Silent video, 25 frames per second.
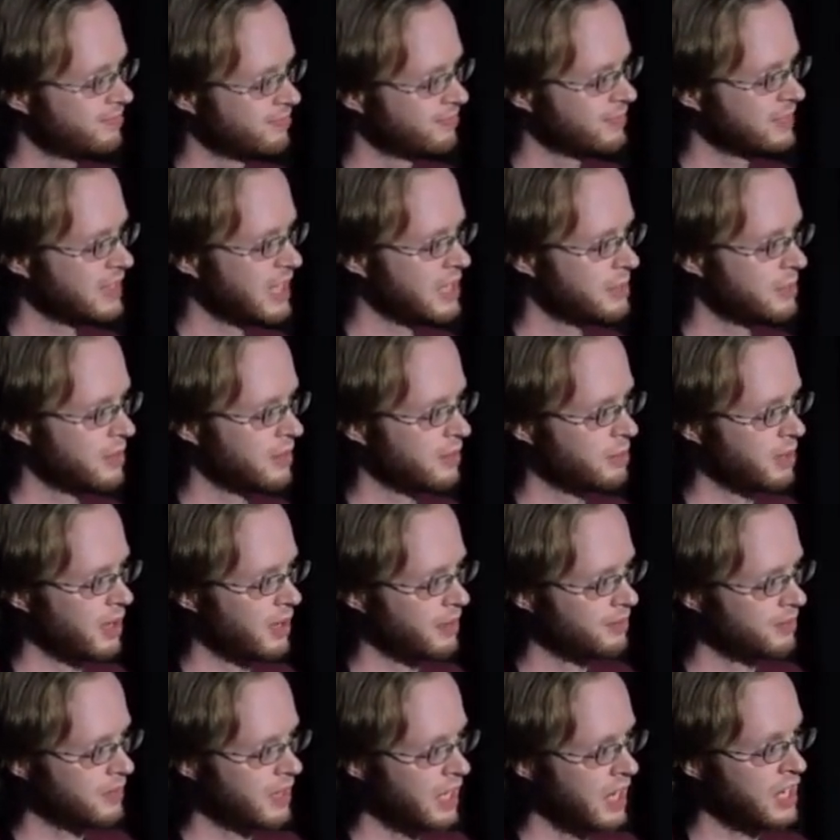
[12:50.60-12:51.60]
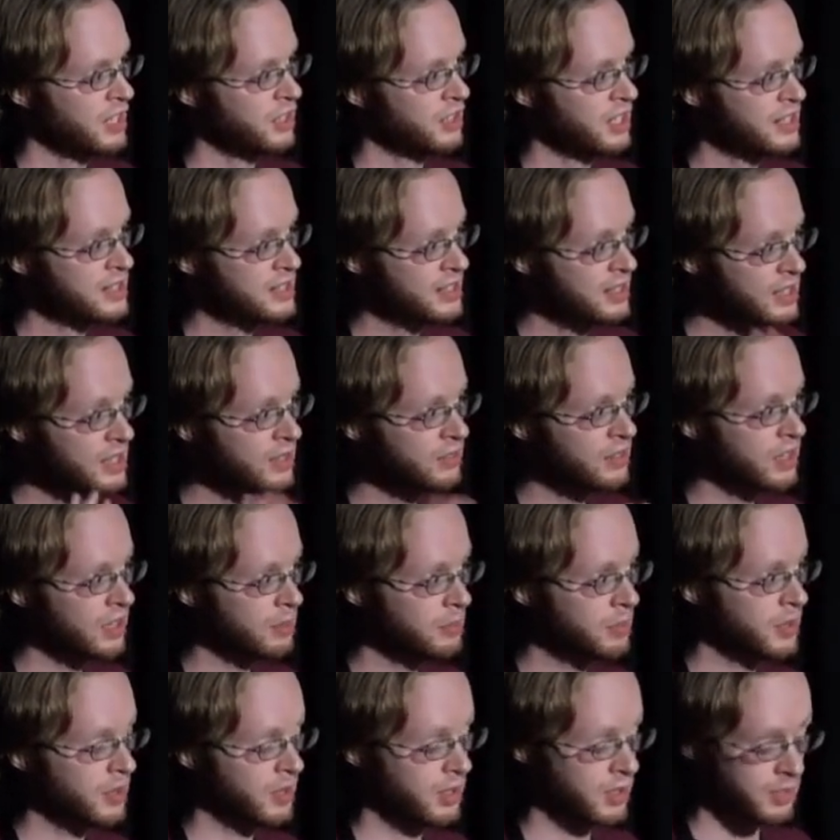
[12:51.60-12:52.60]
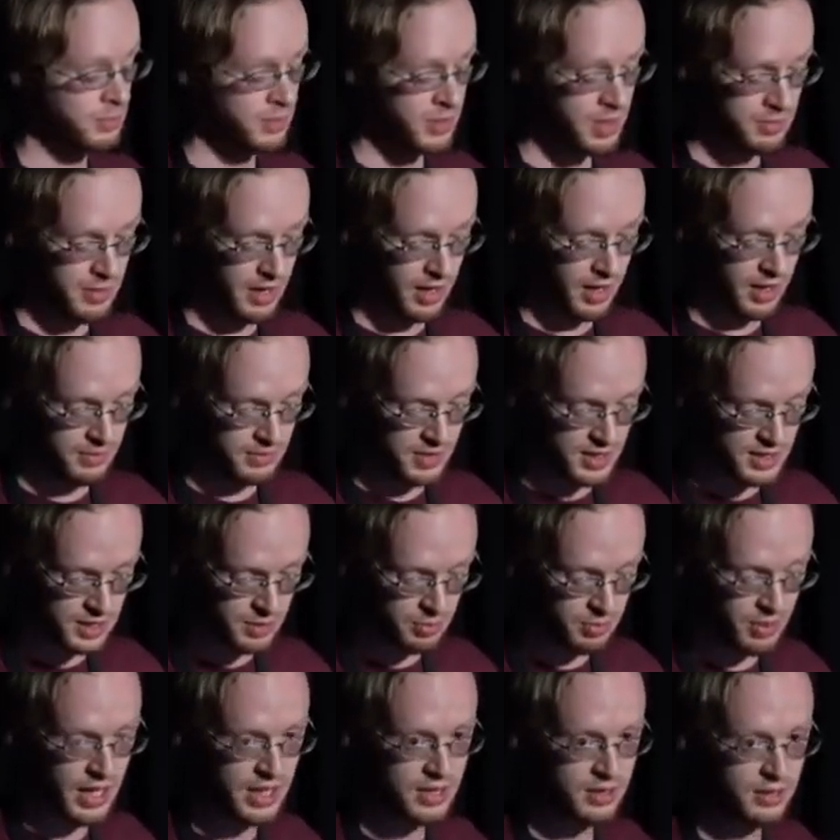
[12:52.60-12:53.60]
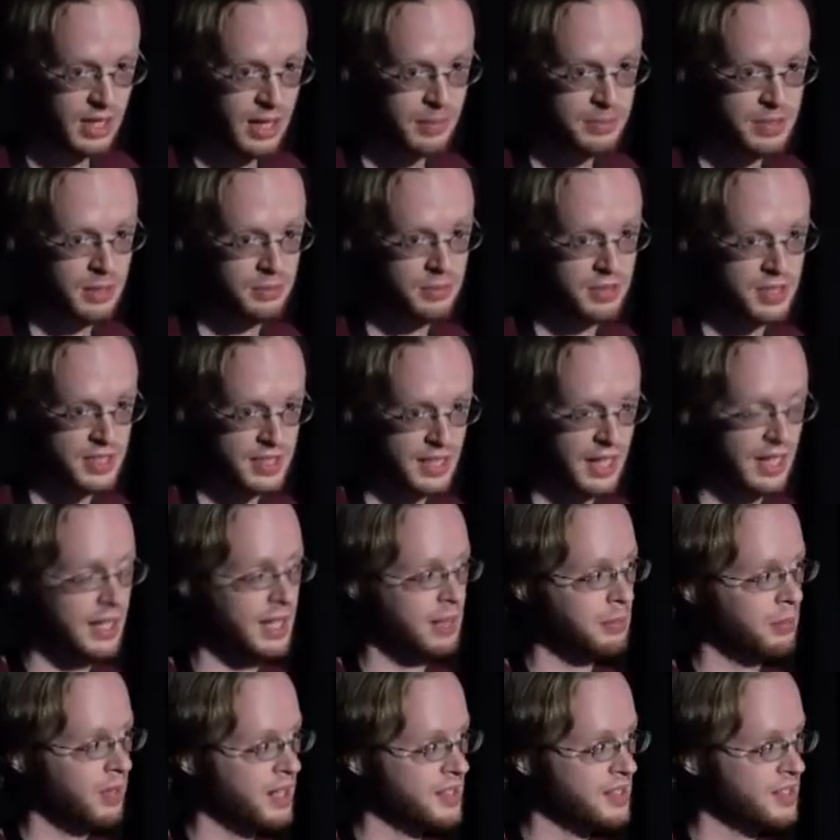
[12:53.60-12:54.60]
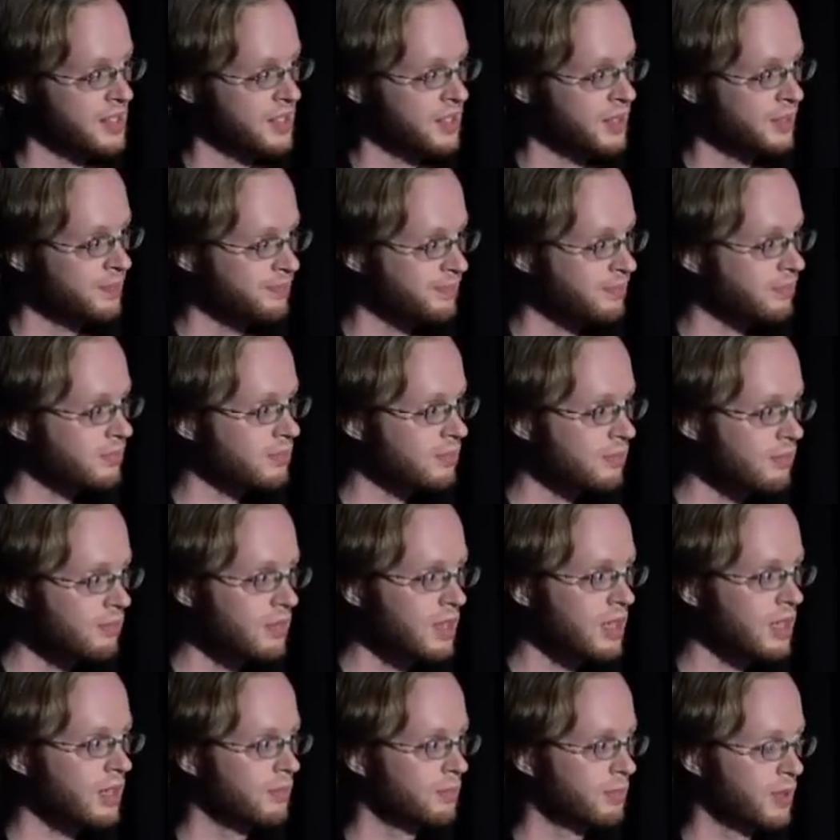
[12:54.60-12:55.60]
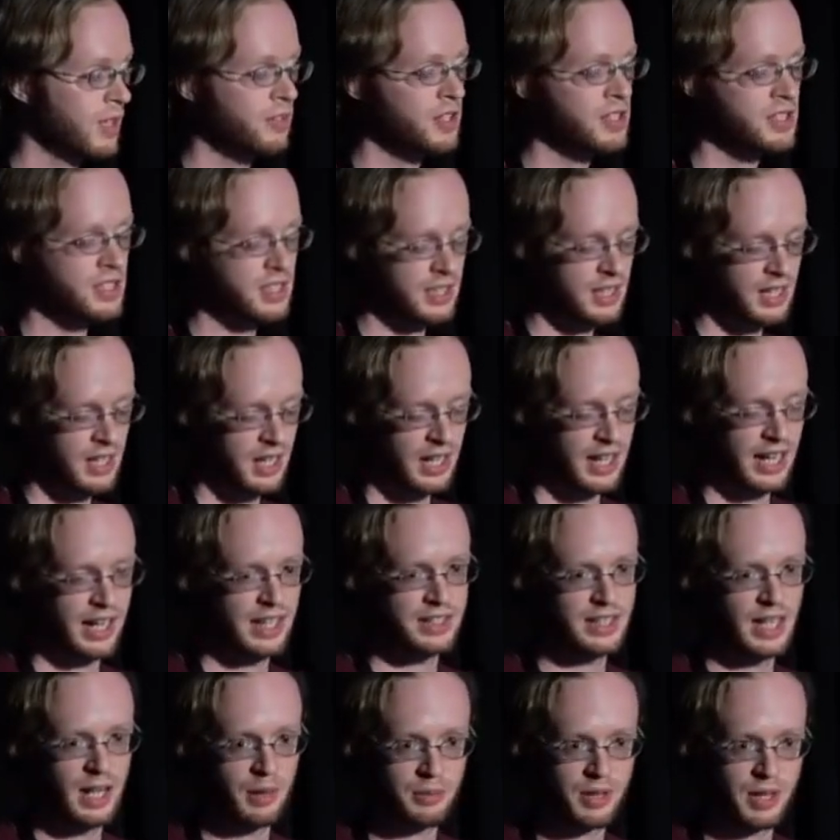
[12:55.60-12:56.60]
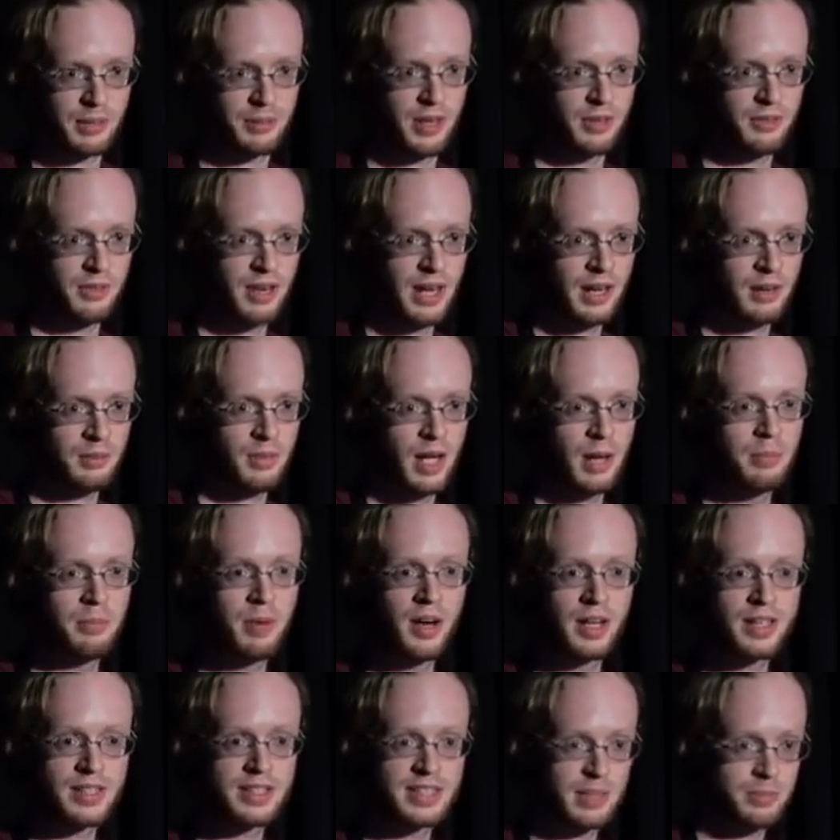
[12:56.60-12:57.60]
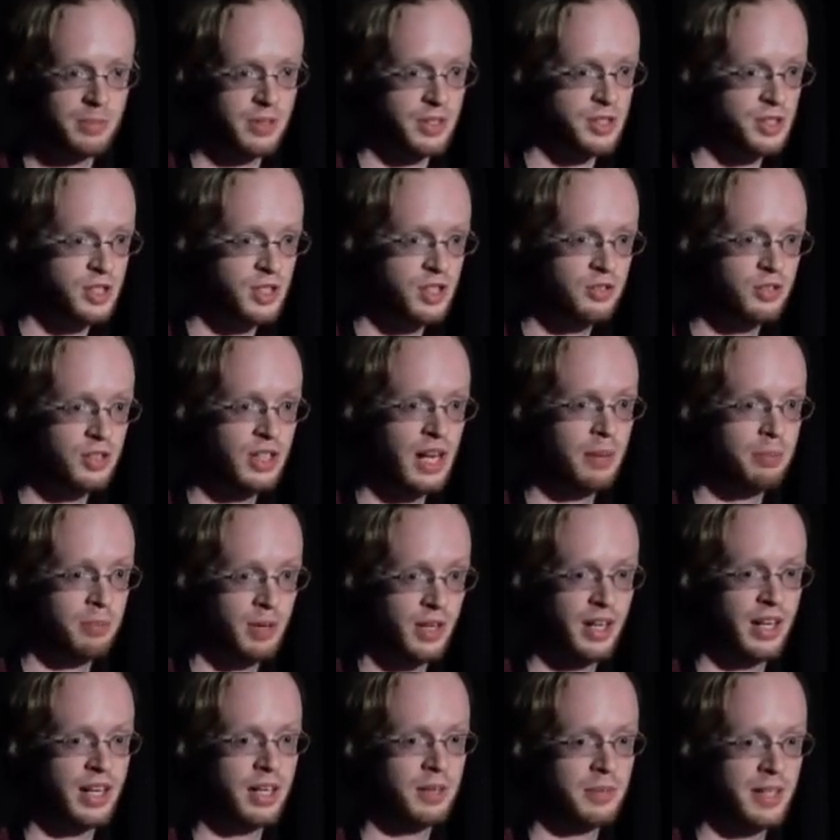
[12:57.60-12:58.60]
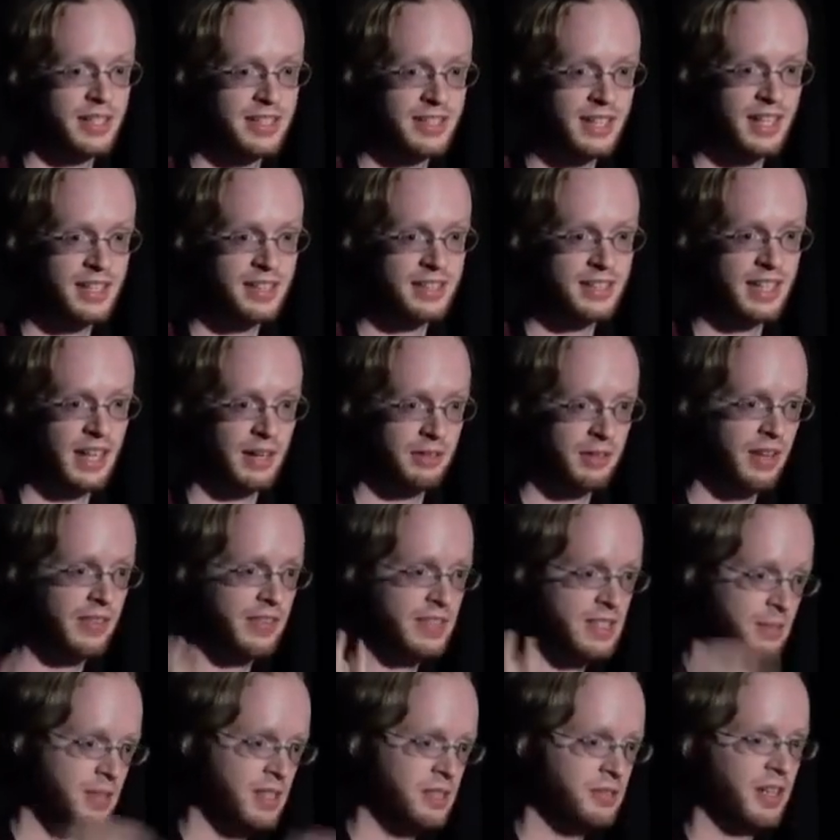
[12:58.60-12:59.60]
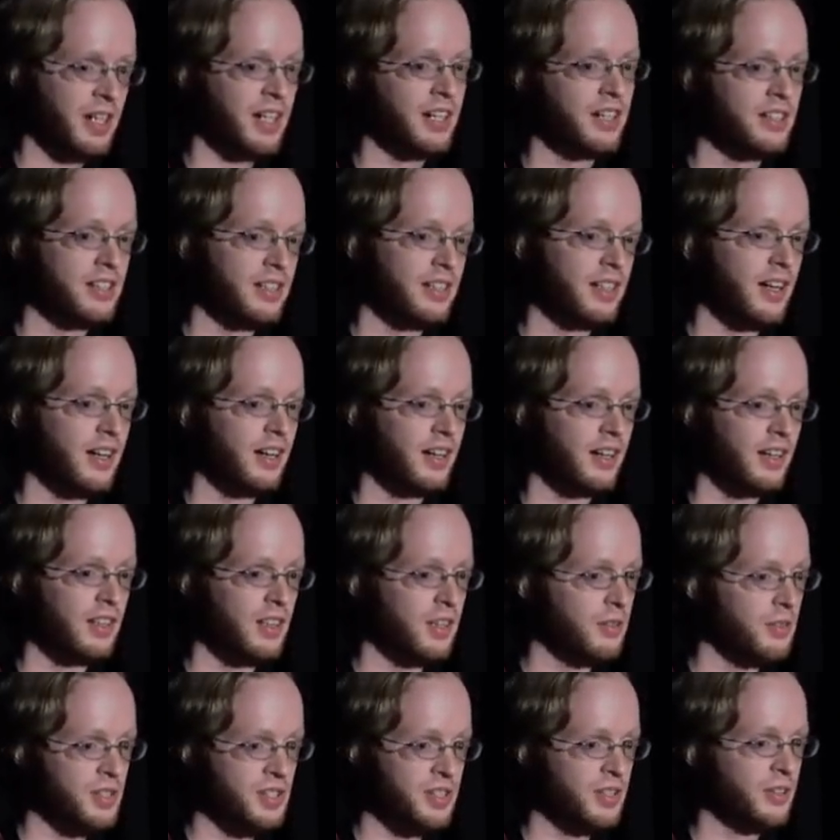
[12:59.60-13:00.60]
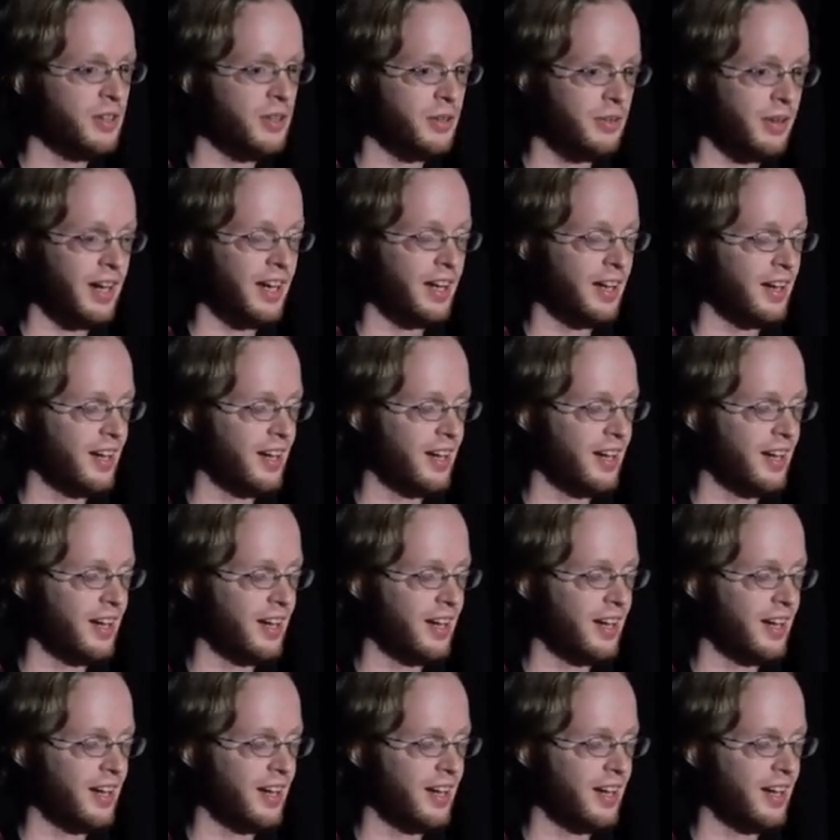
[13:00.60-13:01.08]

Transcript: that's a bit of a problem. And you need significant computing power. And this is a brand new laptop with a Skylake processor. Previously, I had to upgrade my RAM. I bought a separate server. I put it under my desk. I ran the speech recognition there. There was no other way.